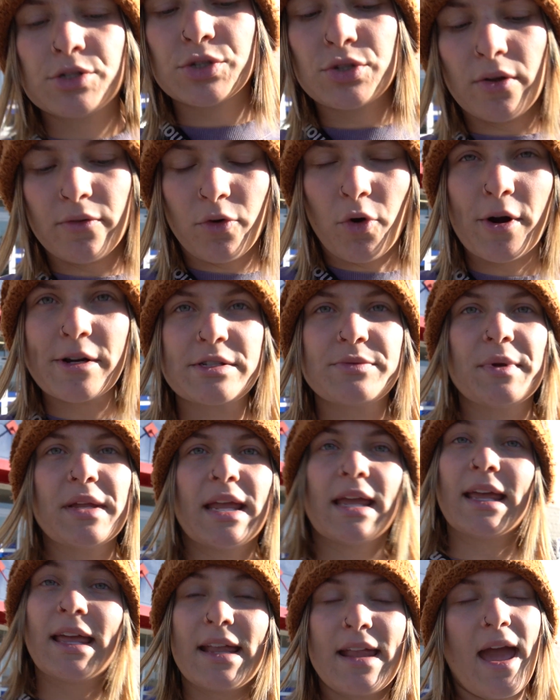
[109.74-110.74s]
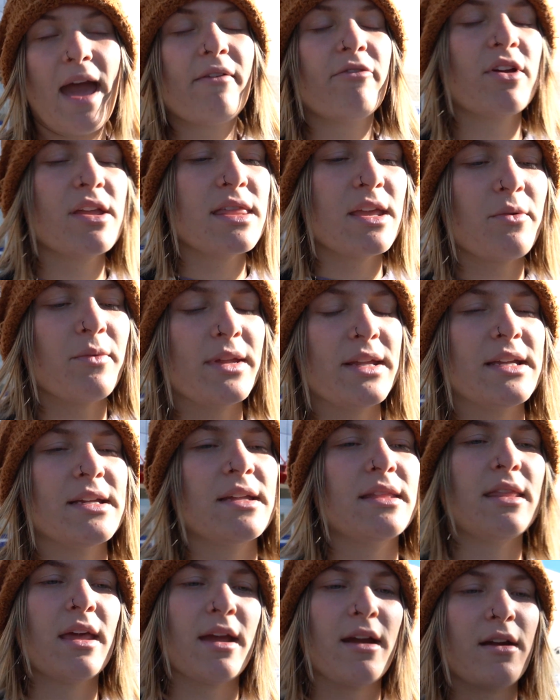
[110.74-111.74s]
So of course we didn't get everything we
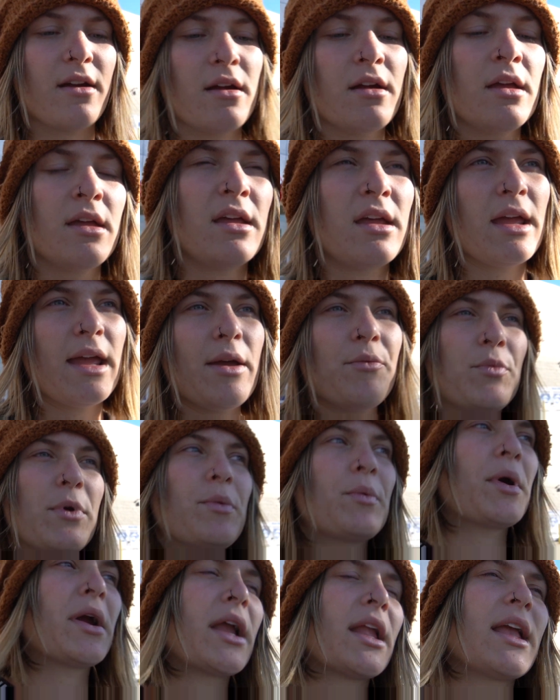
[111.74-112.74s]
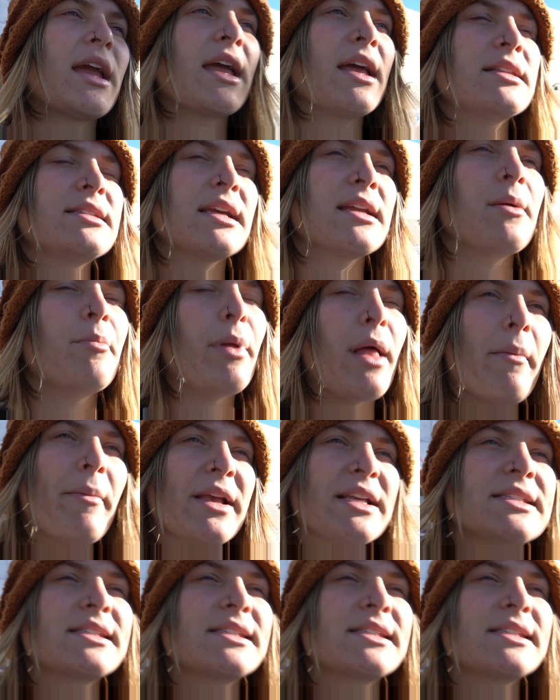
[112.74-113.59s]
needed there. And we were gonna get a ton of plumbing